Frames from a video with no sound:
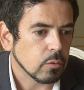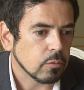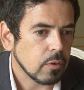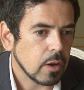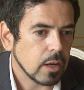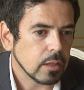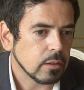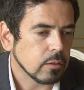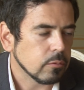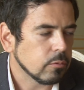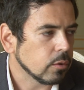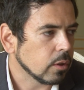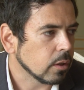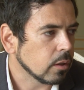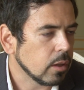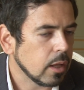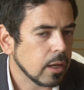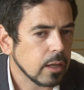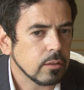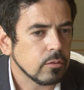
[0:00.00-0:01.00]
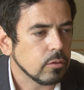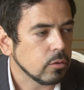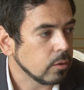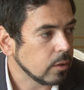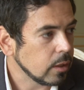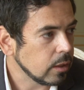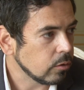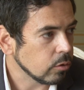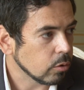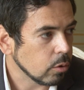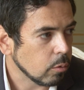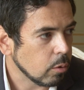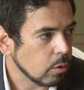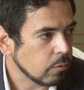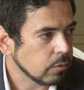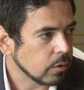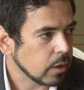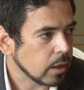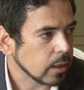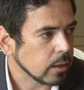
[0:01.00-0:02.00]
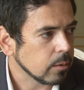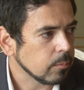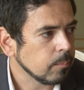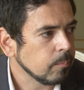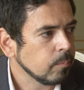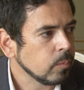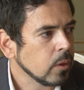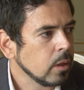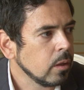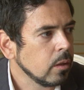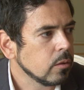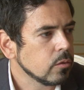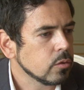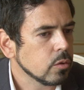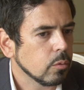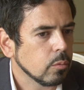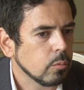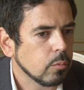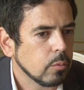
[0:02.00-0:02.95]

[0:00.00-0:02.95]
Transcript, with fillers: you're fighting for the client, you need to go offline. So